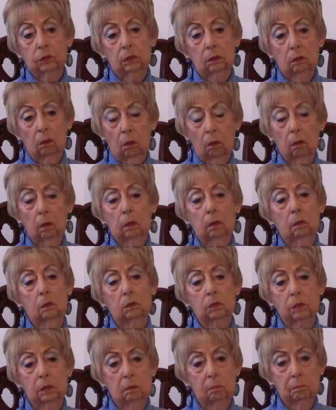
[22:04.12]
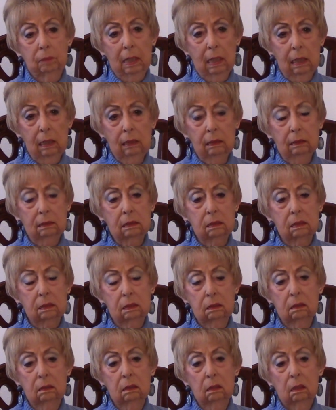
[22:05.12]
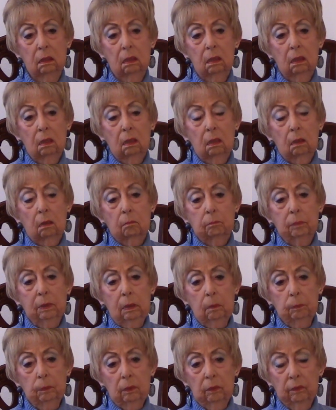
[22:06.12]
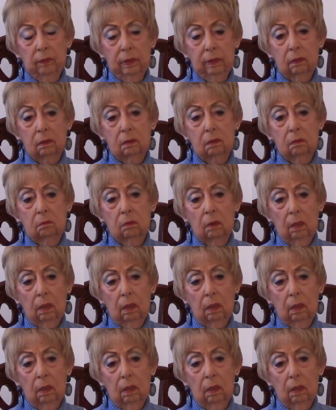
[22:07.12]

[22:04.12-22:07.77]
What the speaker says: and lawyers and pilots and people that